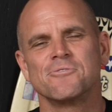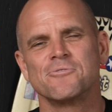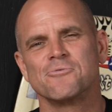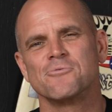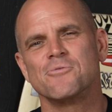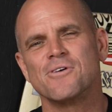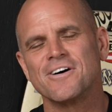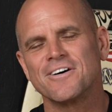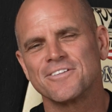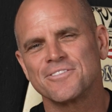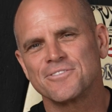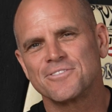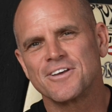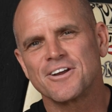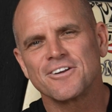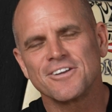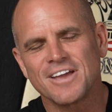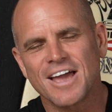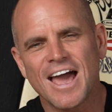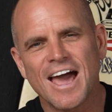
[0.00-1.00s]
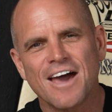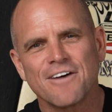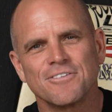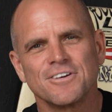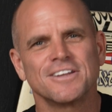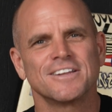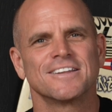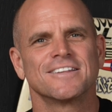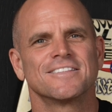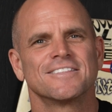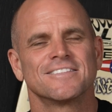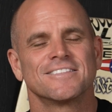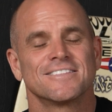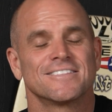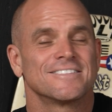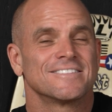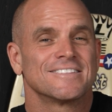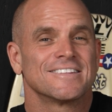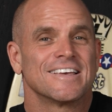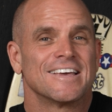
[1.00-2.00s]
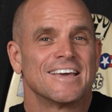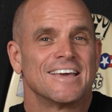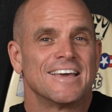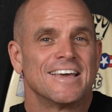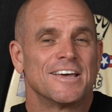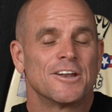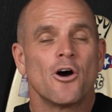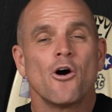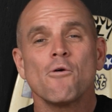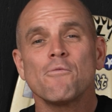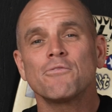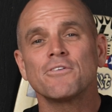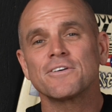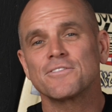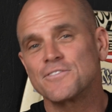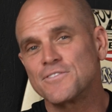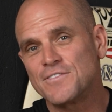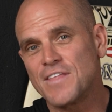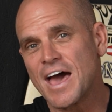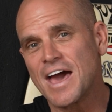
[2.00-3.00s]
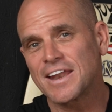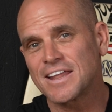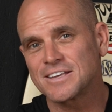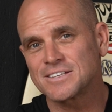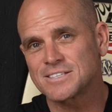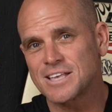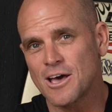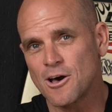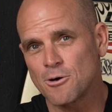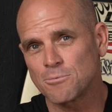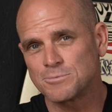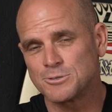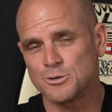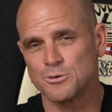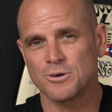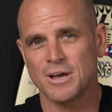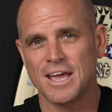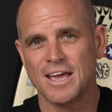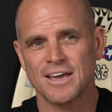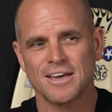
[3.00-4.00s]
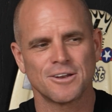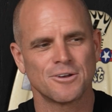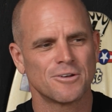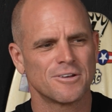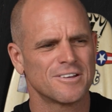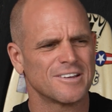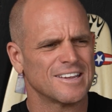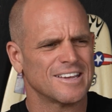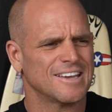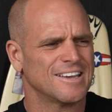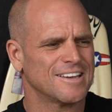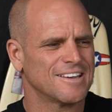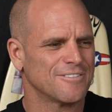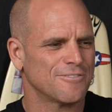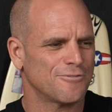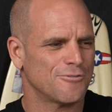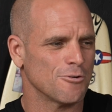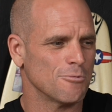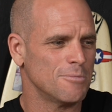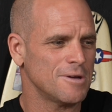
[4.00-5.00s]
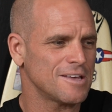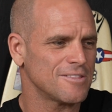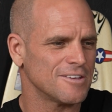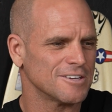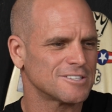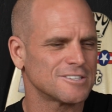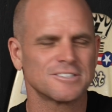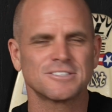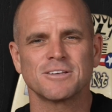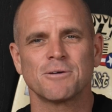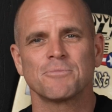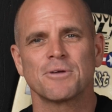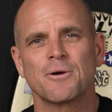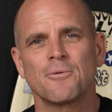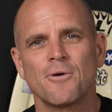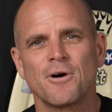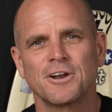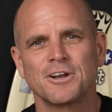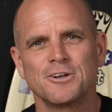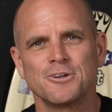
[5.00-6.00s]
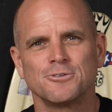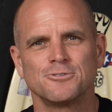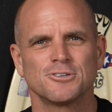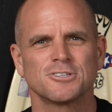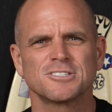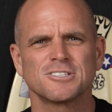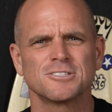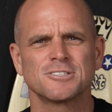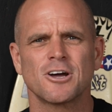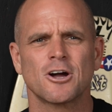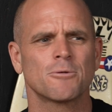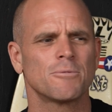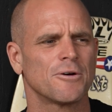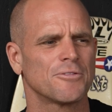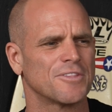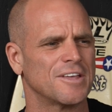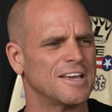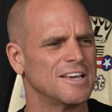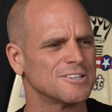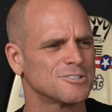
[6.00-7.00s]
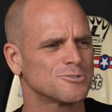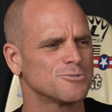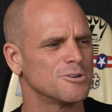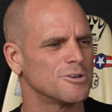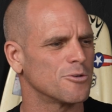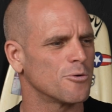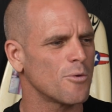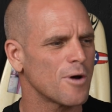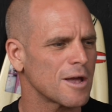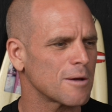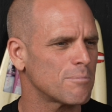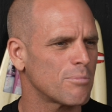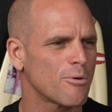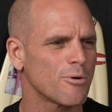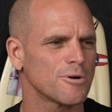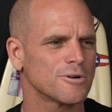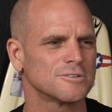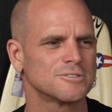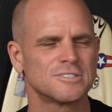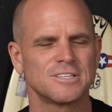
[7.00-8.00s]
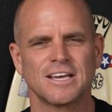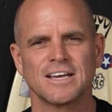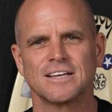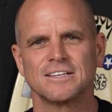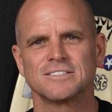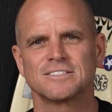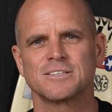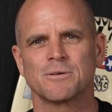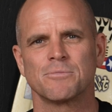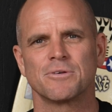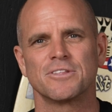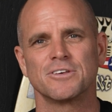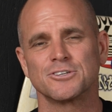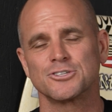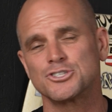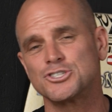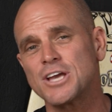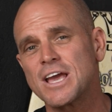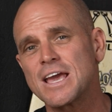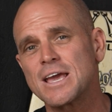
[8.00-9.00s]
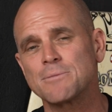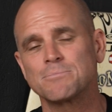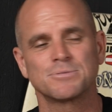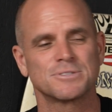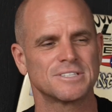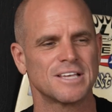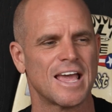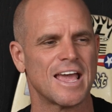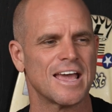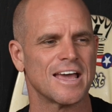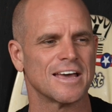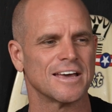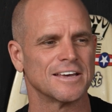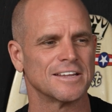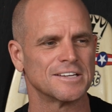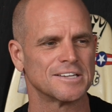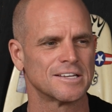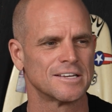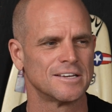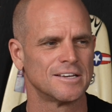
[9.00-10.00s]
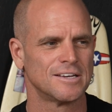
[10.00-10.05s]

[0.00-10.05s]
Well, there you have it. And hopefully that has helped you. And for me, this is something I wanted to do just to talk about the history of the wakeboards and some of the shapes, and